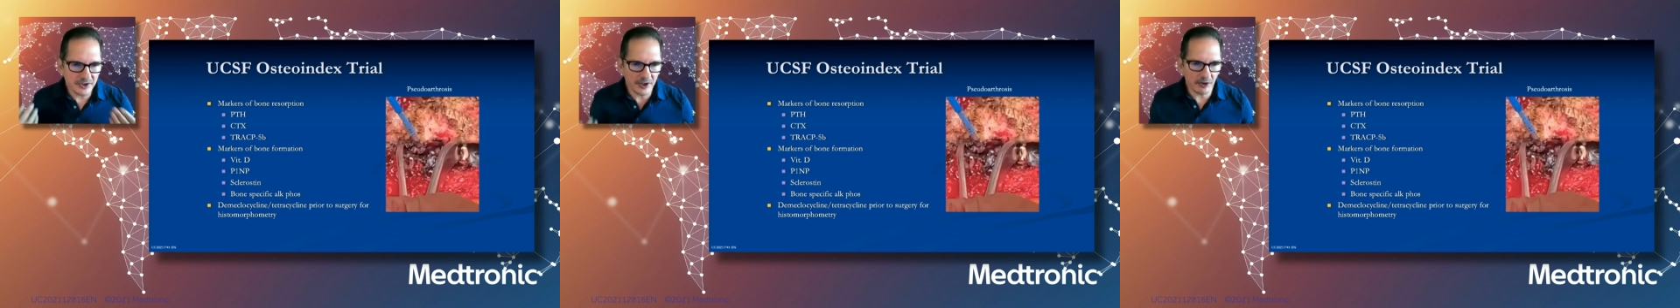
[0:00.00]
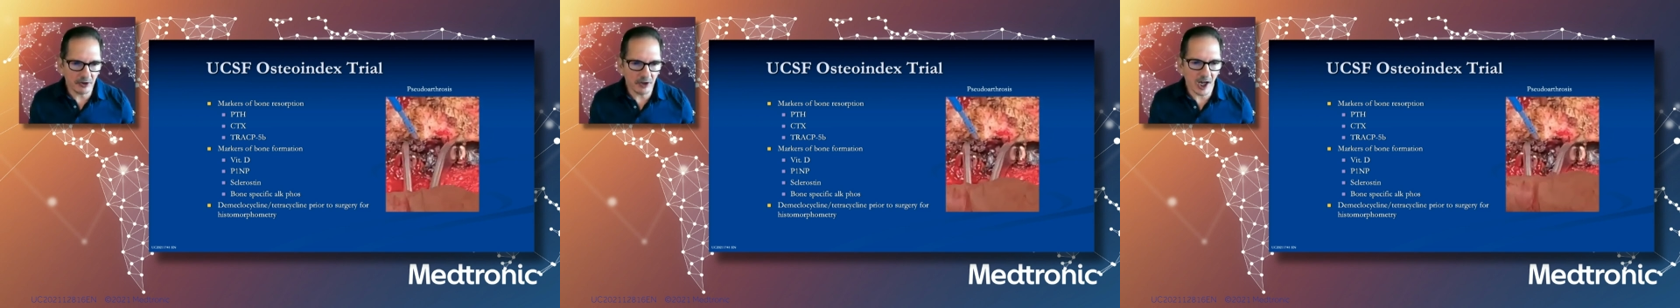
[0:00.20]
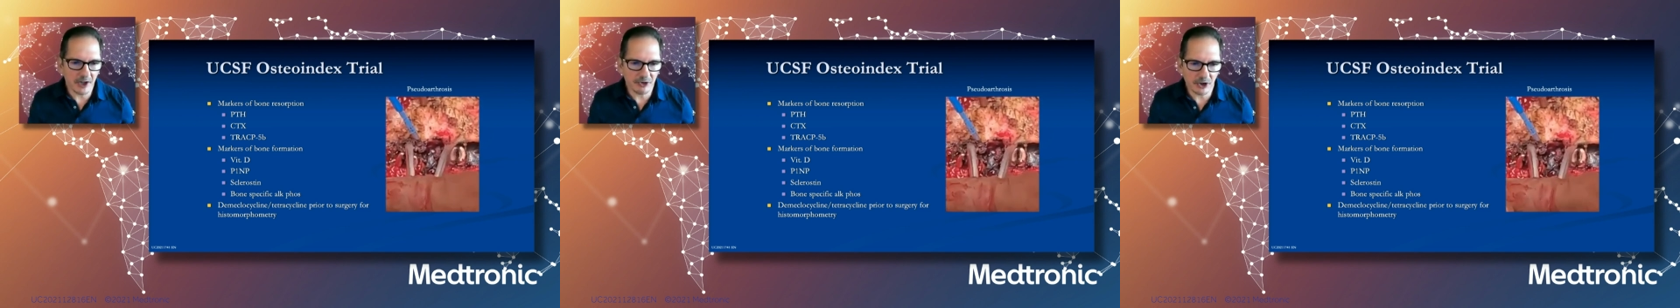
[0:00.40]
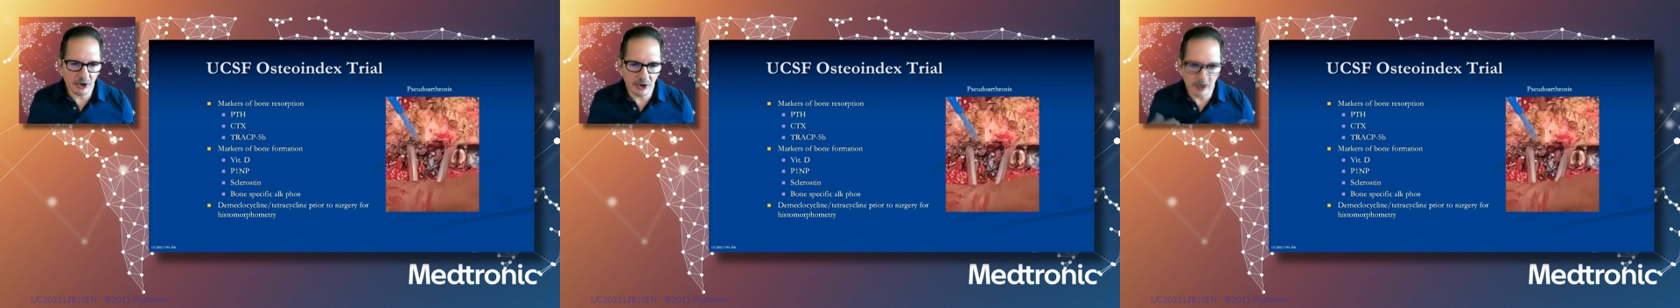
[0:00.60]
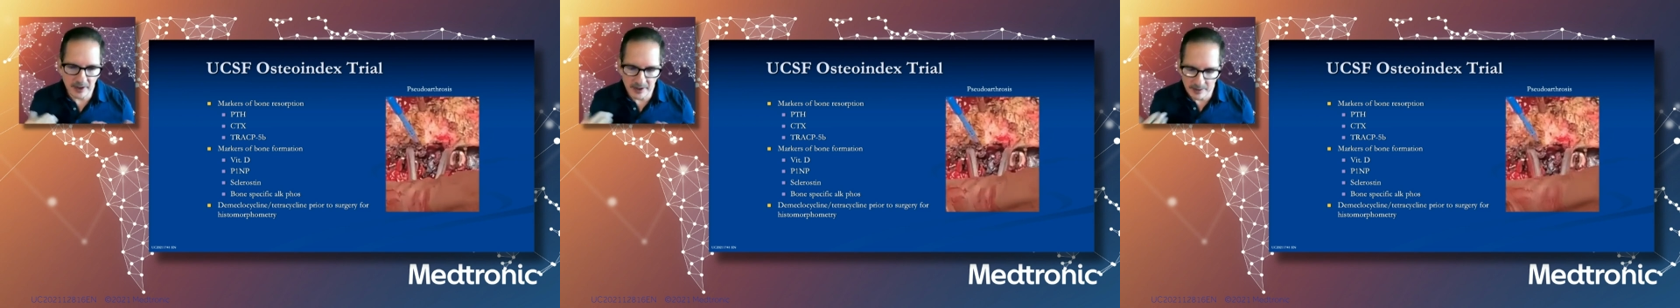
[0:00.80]

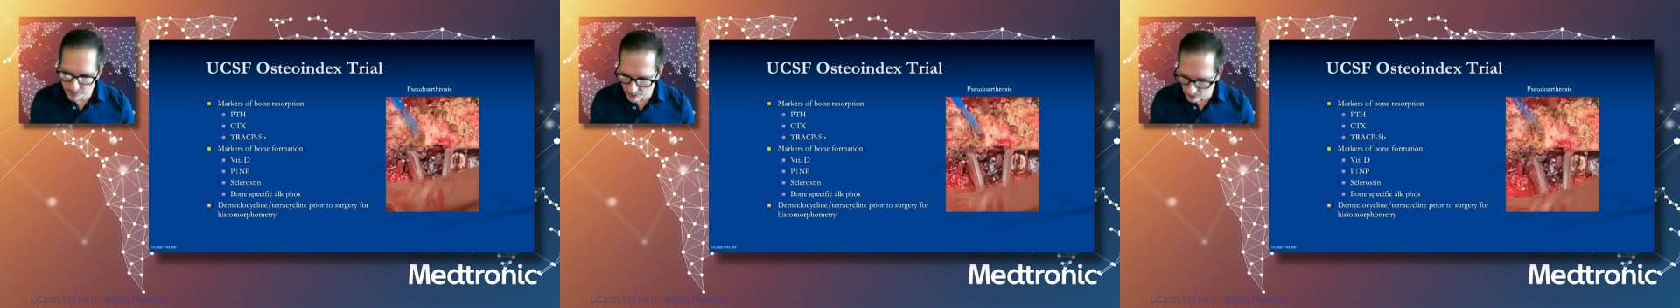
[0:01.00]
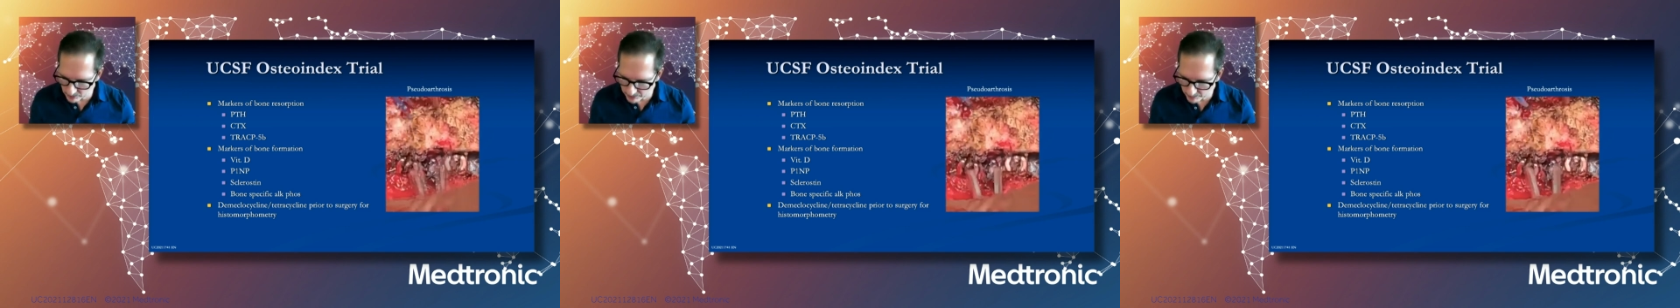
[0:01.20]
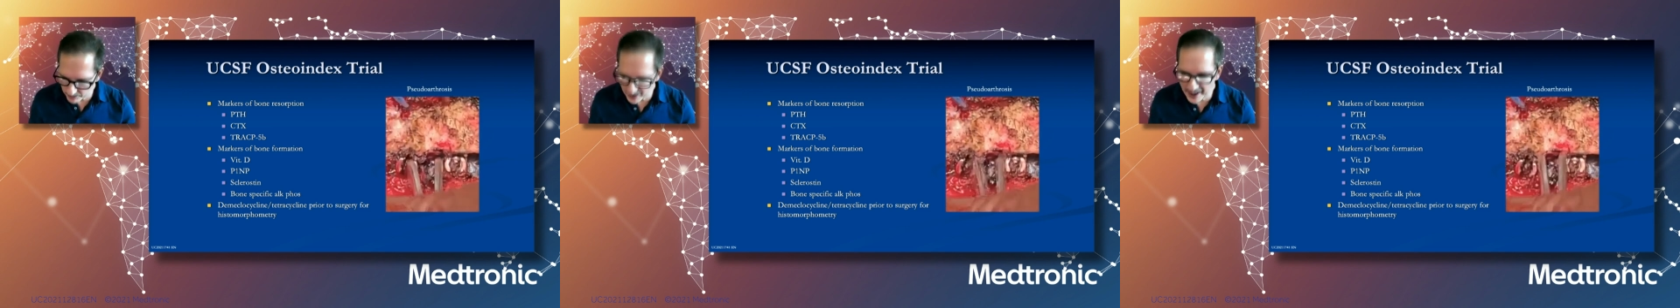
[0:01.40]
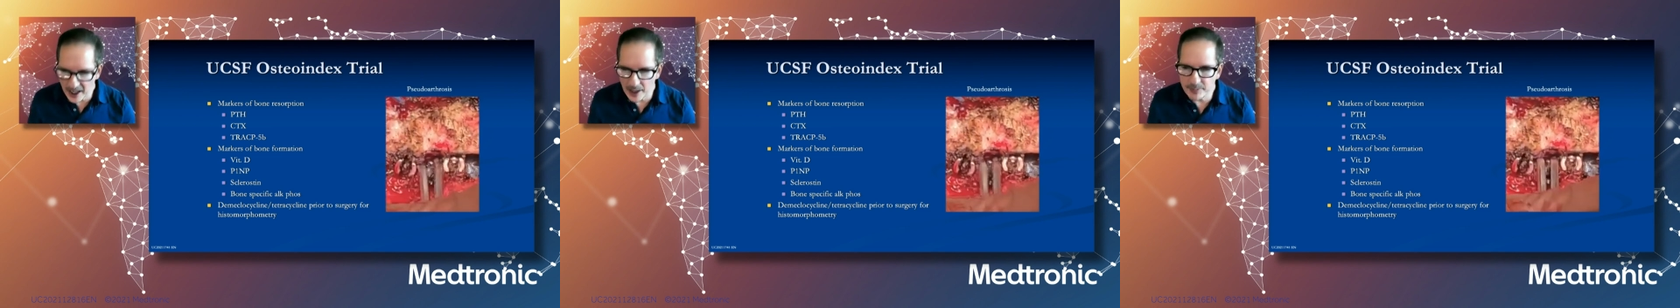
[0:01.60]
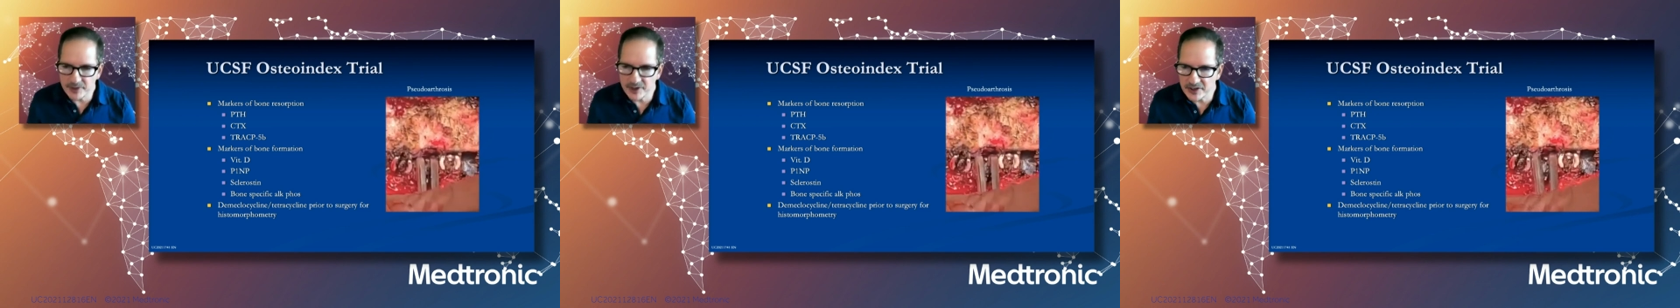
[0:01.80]
serological and bone
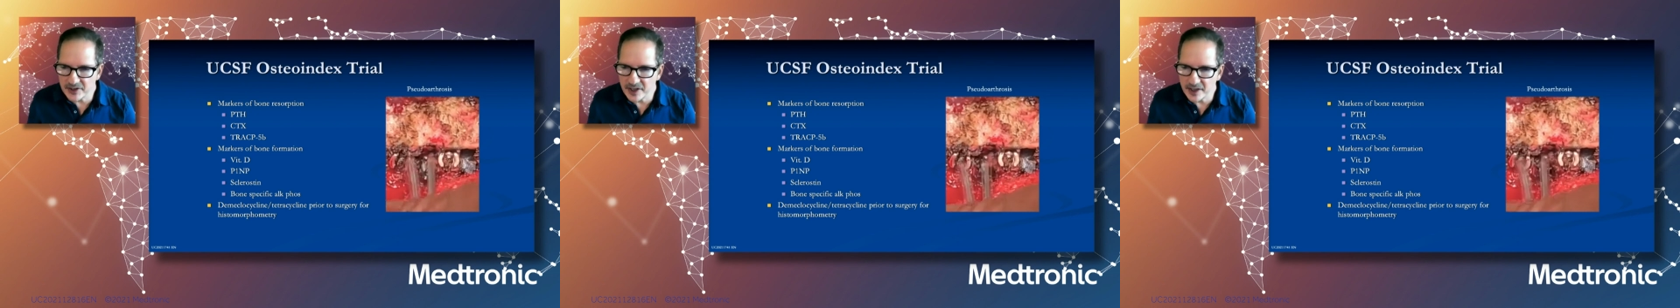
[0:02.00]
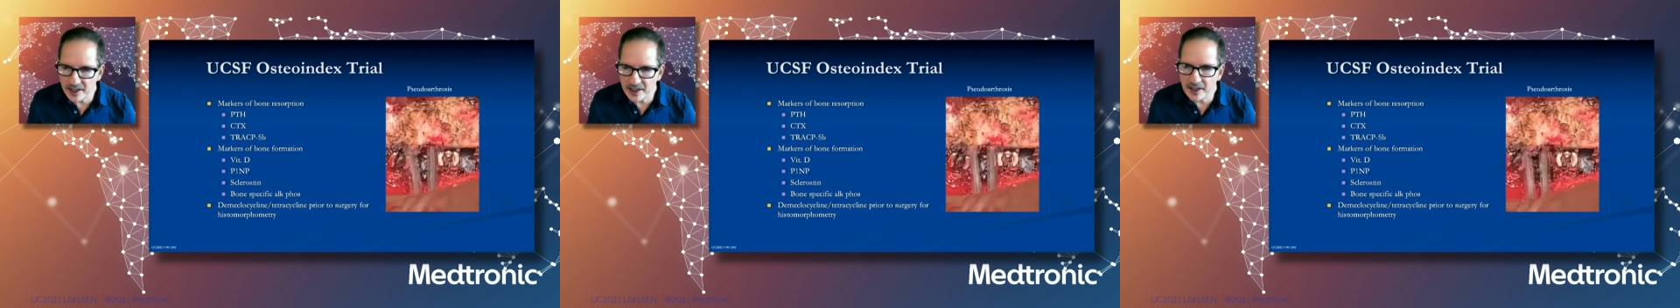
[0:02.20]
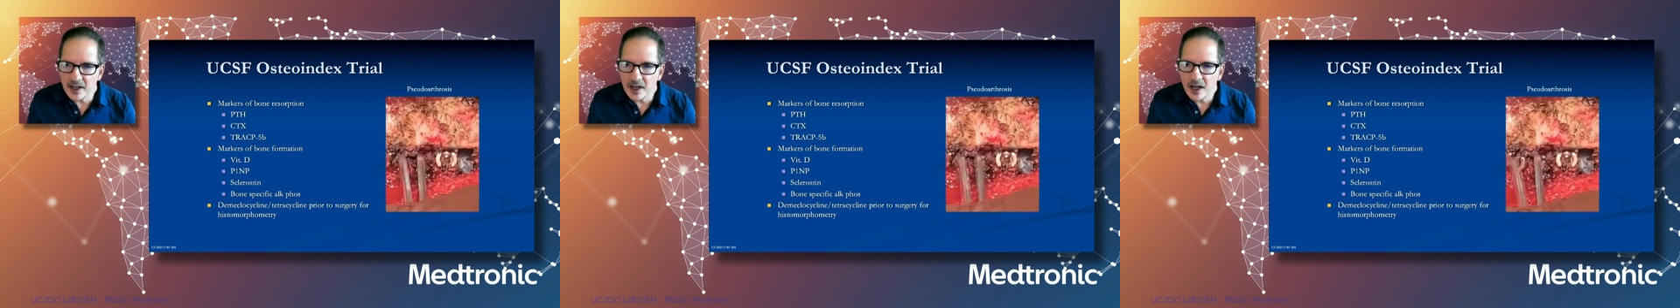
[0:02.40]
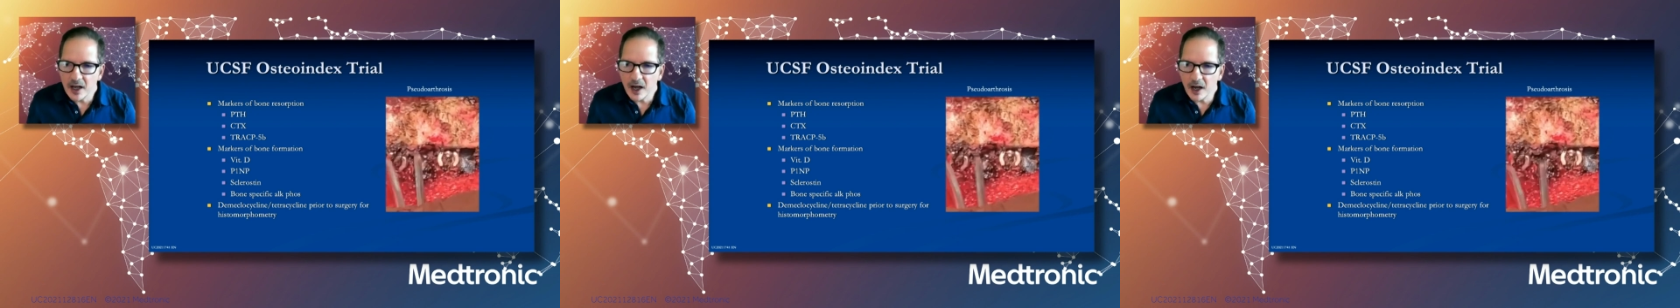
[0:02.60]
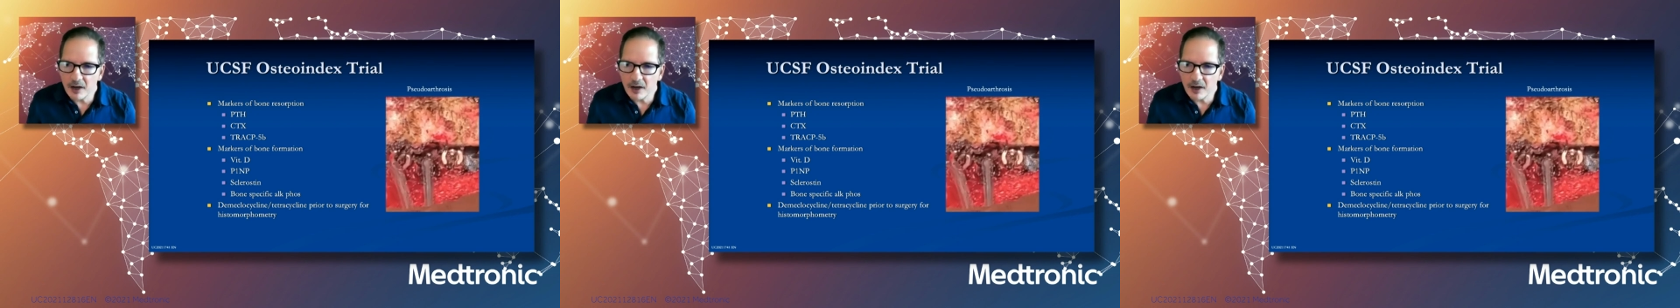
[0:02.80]
biopsy study